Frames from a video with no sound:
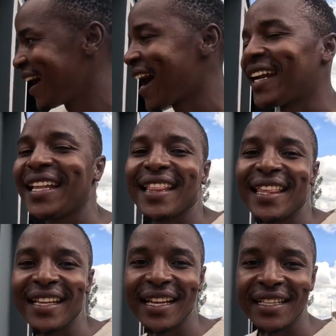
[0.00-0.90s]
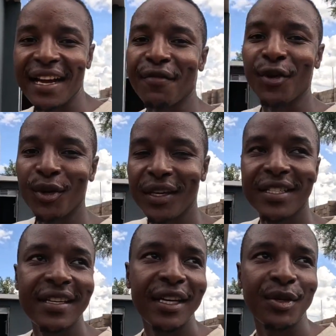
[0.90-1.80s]
Another thing that I've always
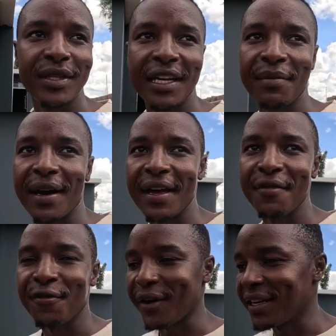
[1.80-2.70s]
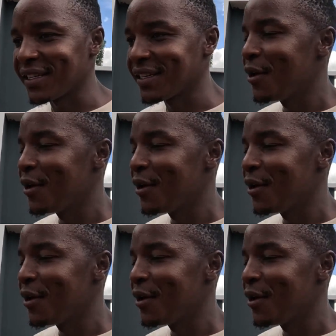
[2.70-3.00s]
tried to tell my friends